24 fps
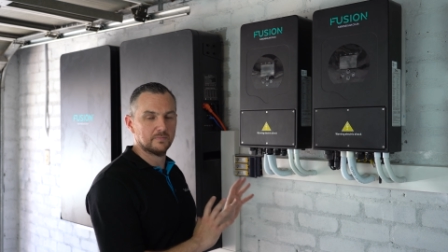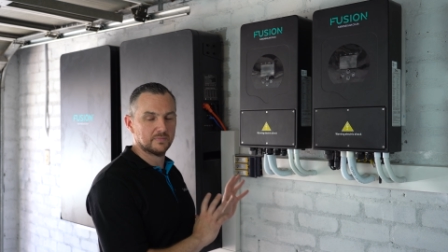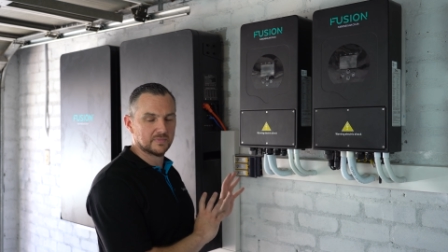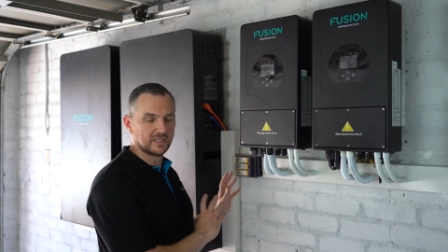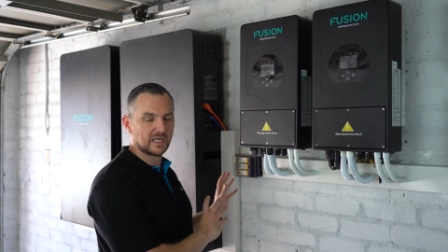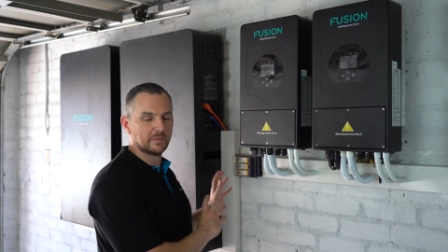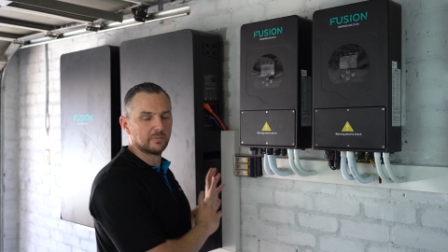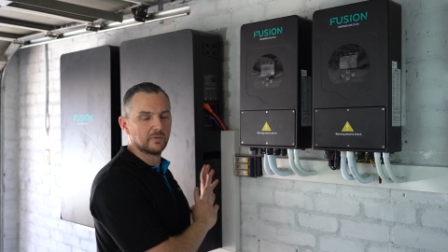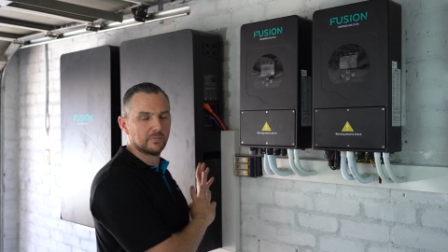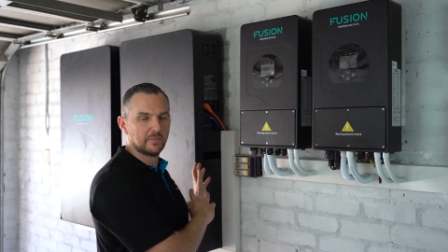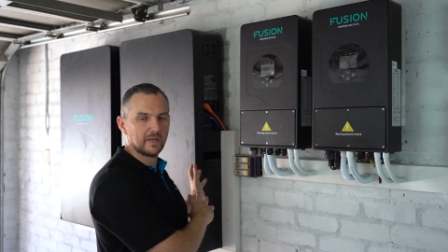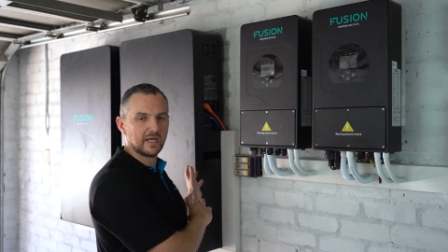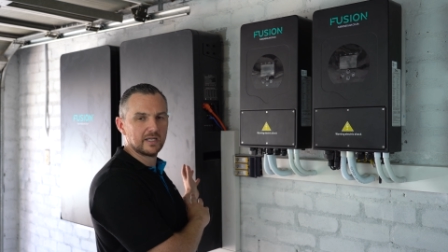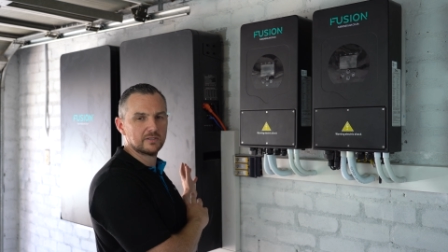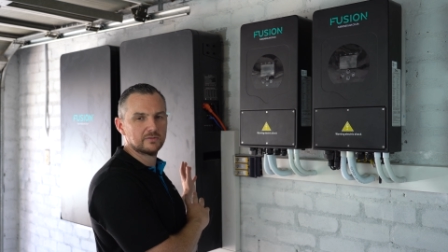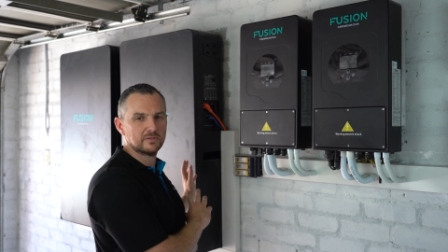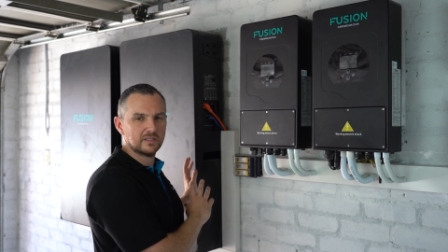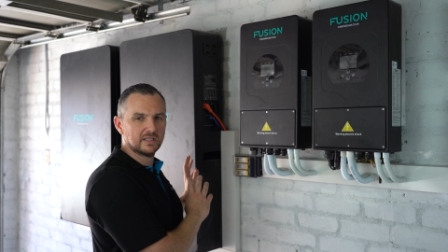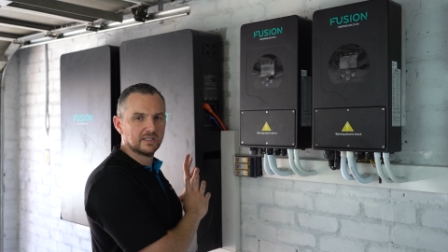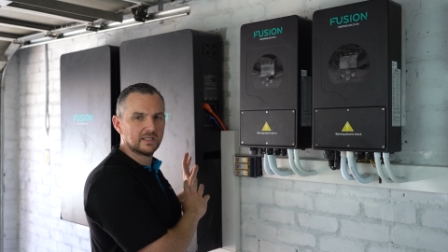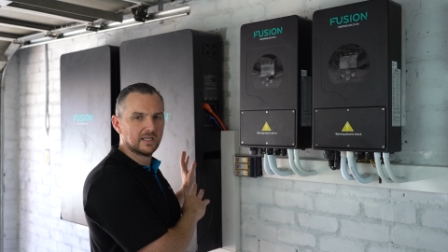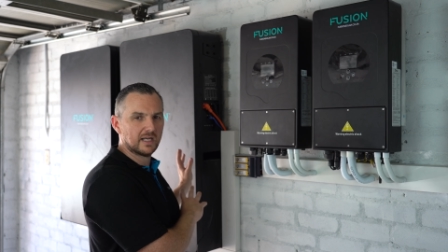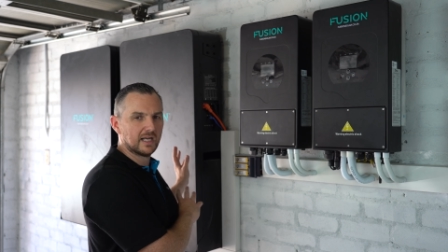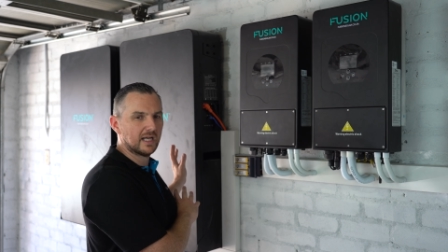type of
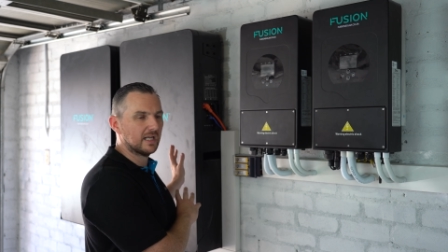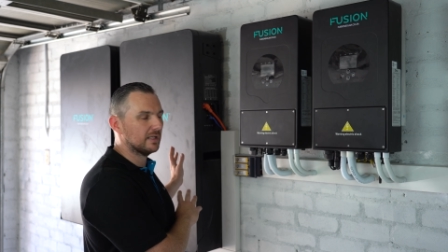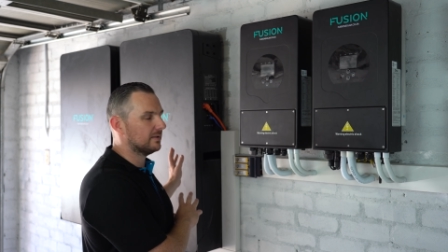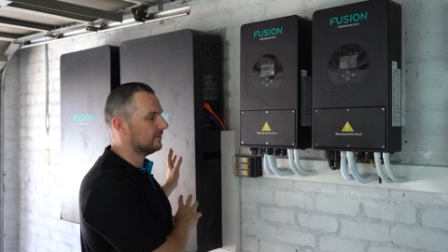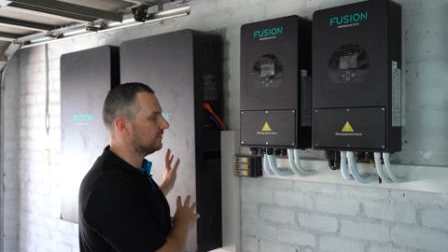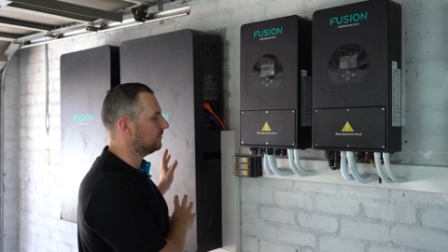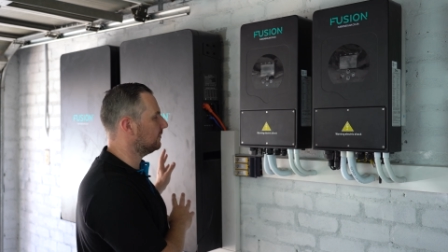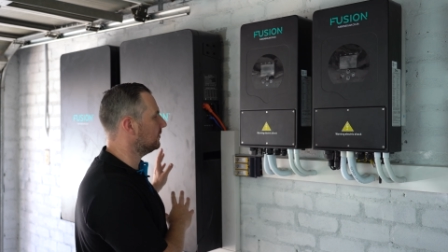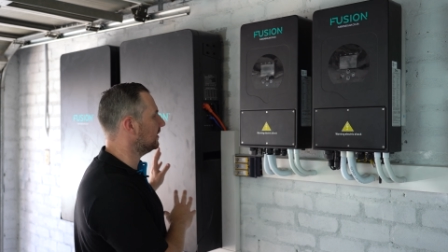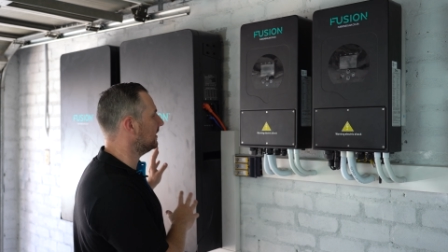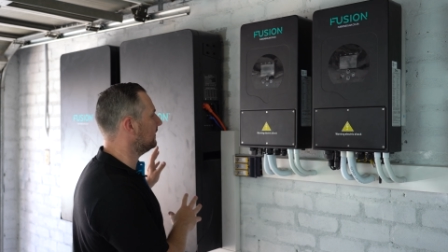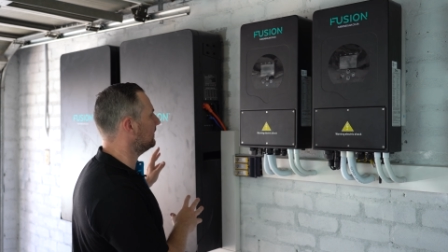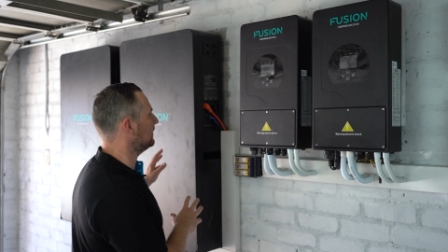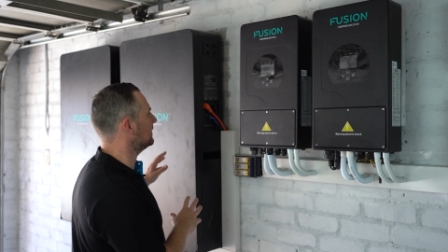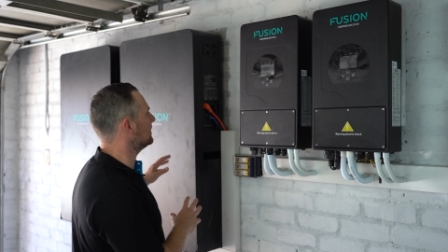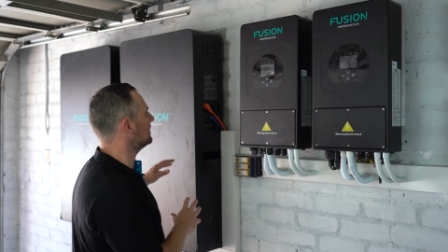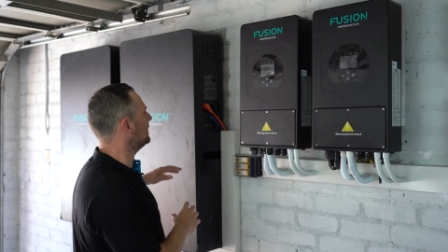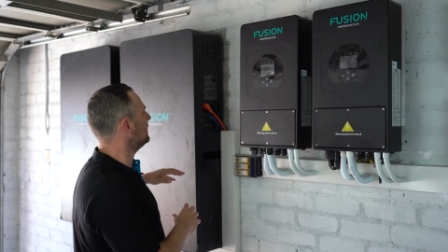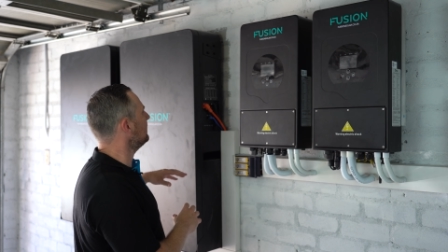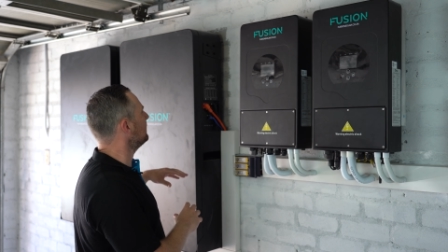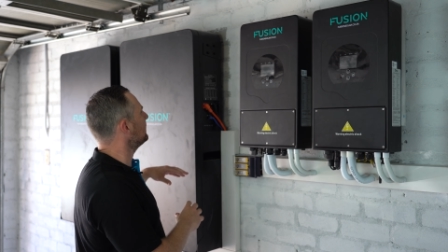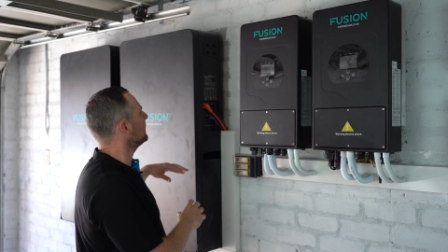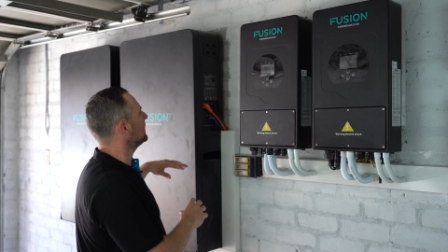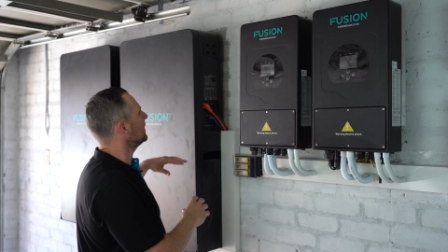battery that I had
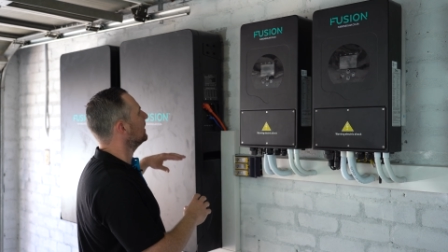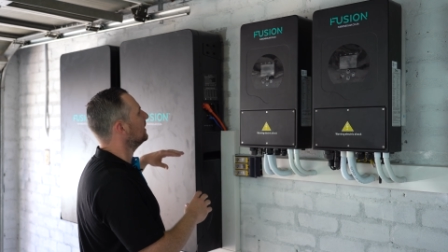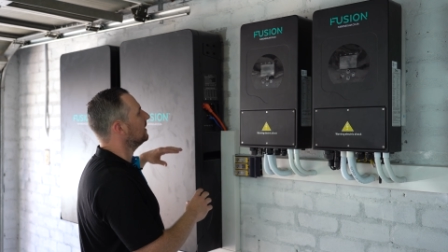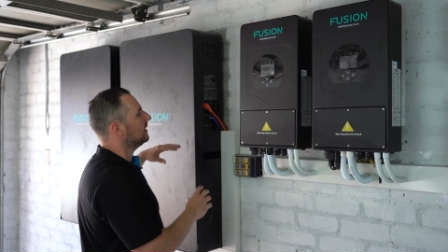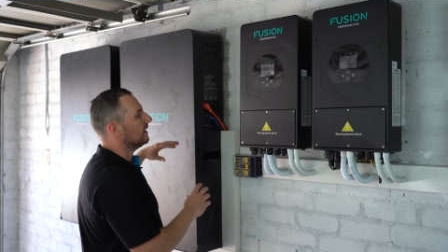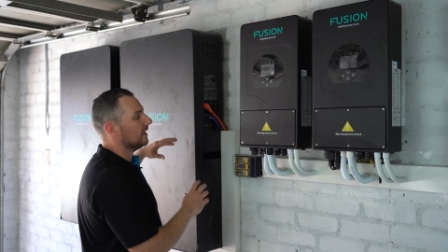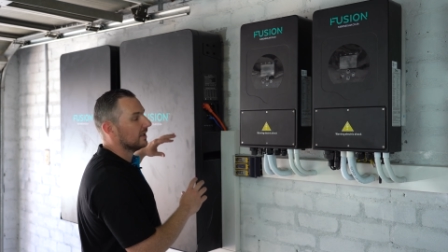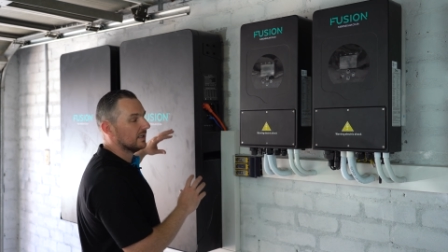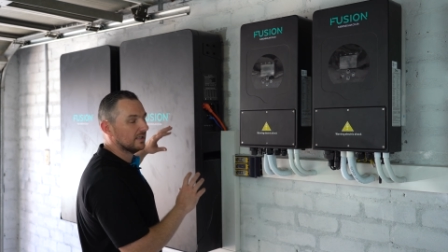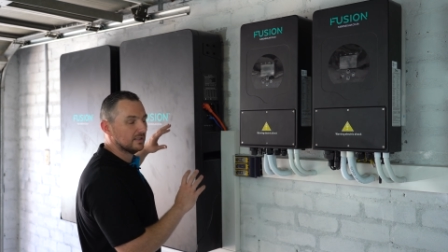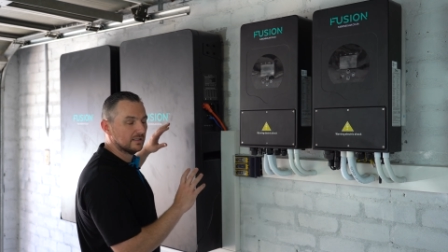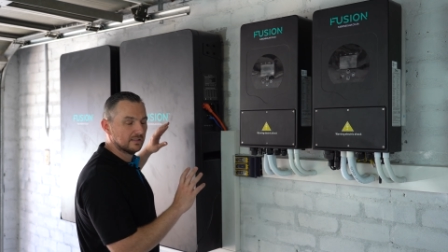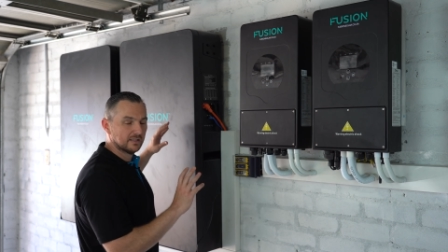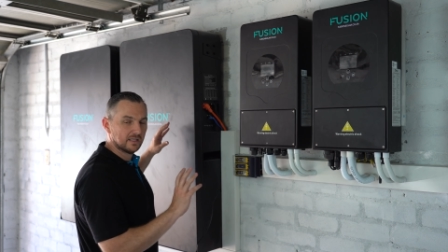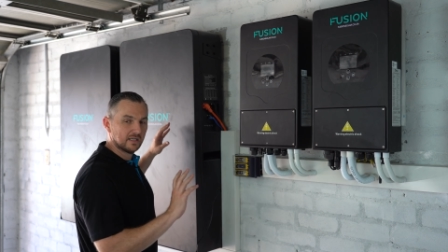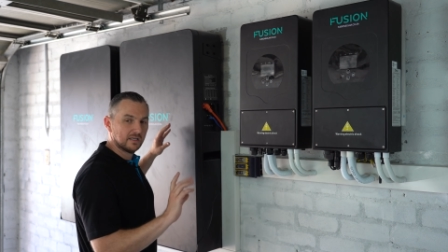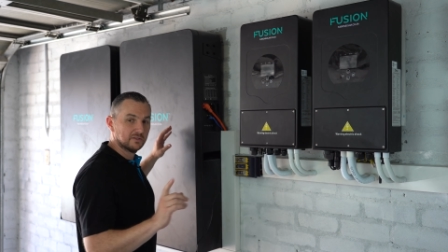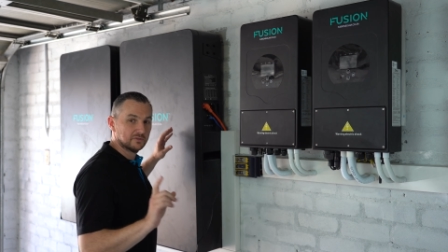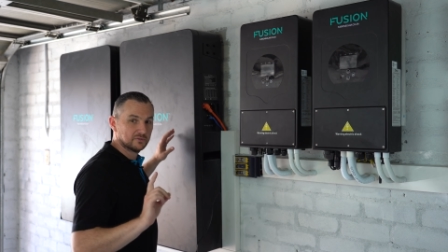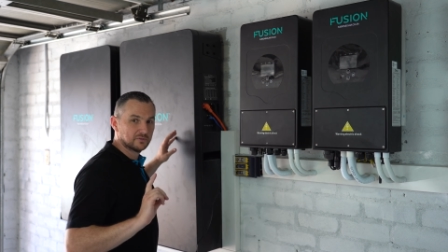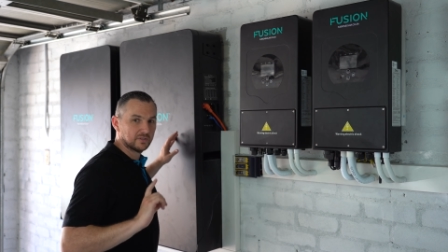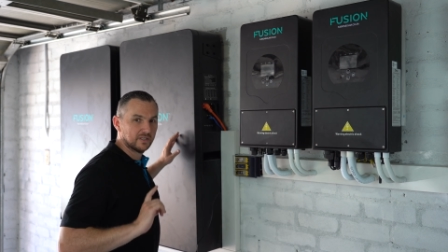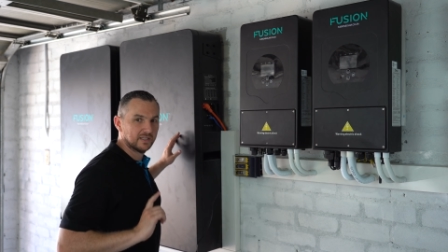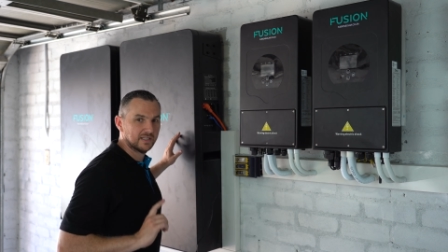previously and uh,
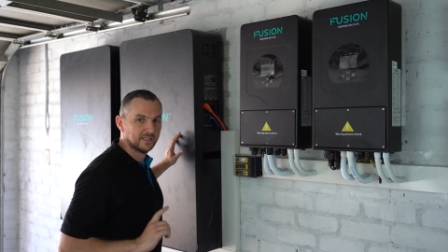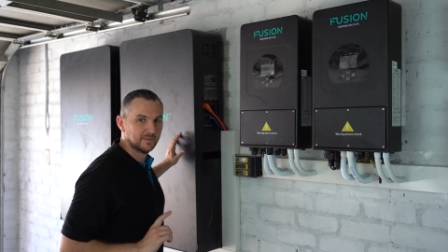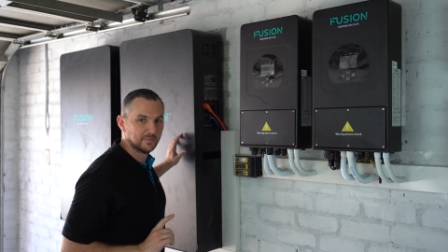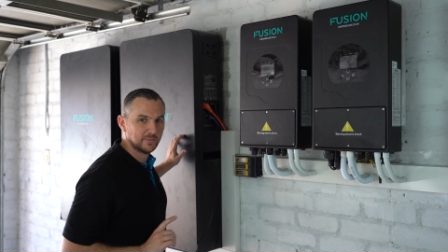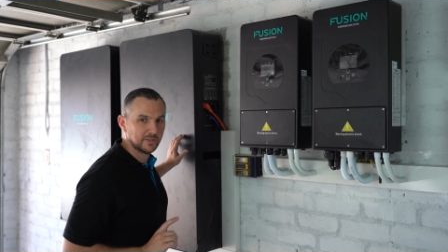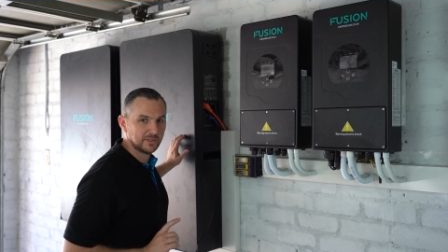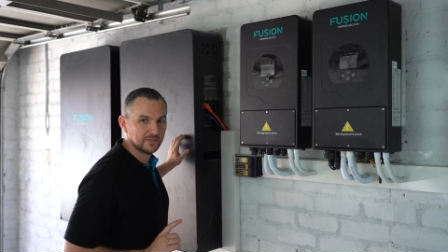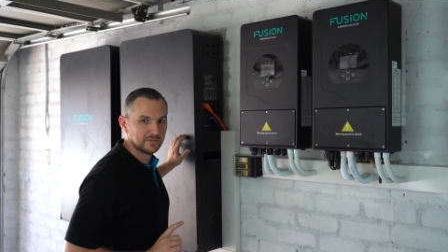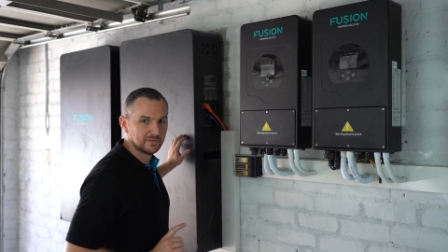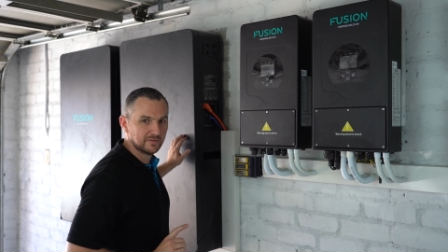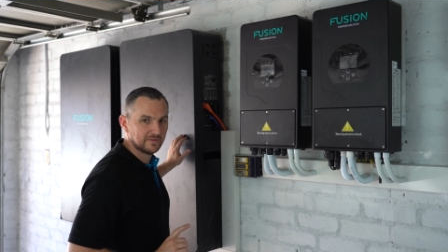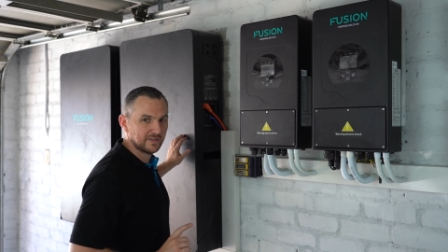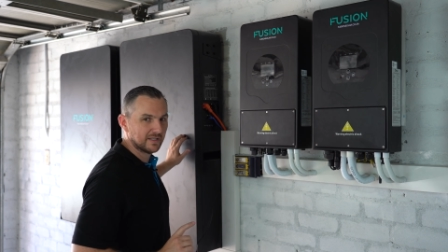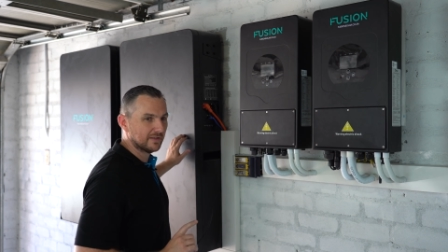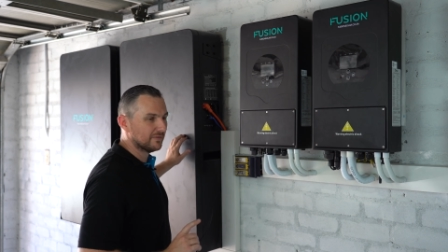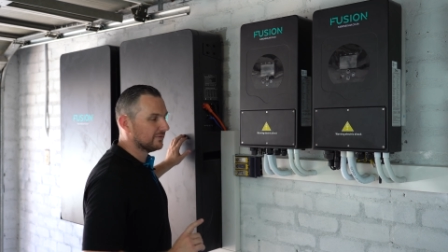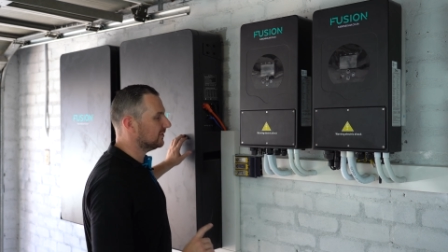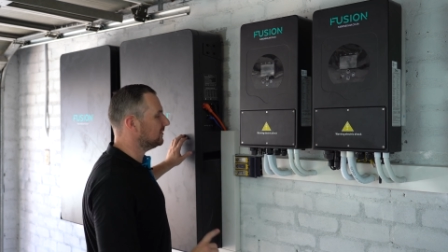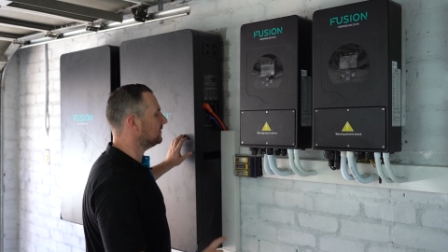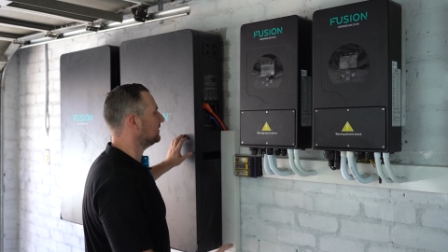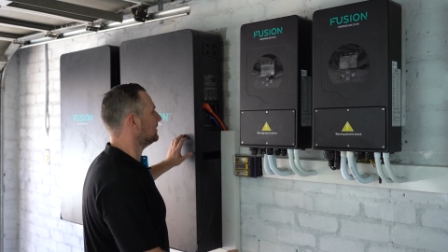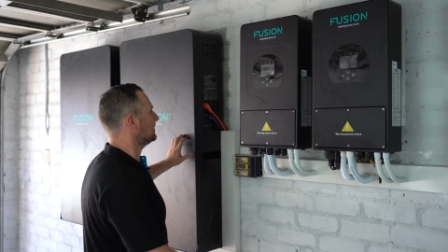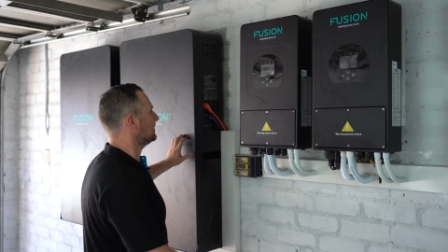I'll try and get a picture of that for you